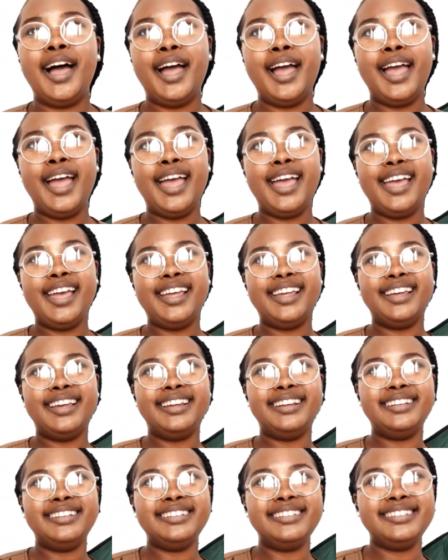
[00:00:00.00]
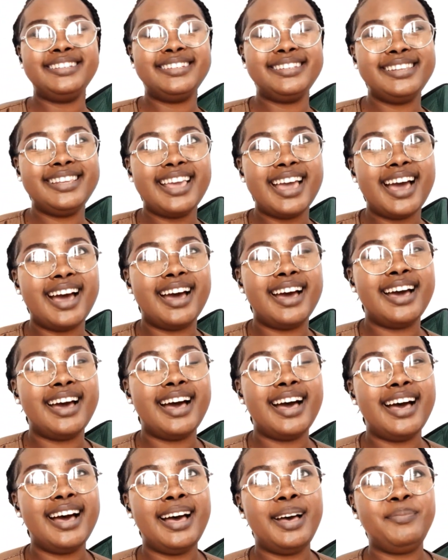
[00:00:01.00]
And,
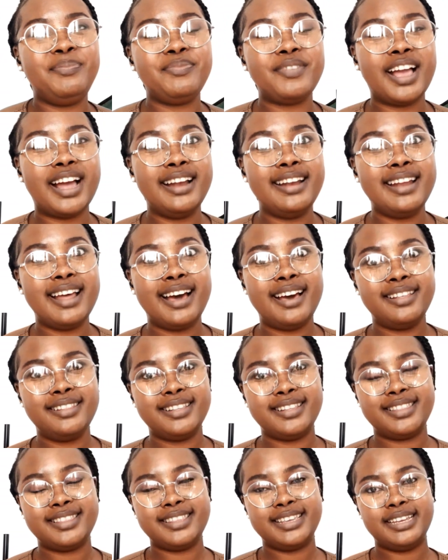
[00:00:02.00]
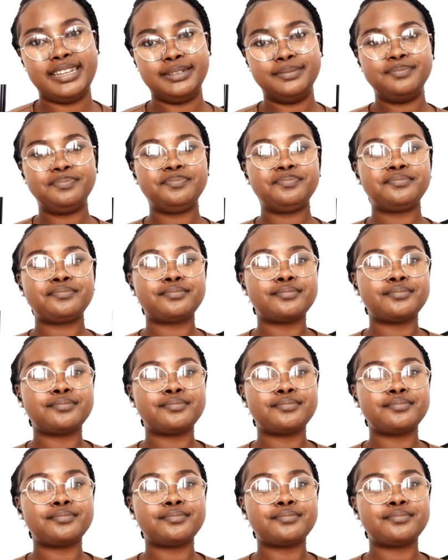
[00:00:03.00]
yeah, another thing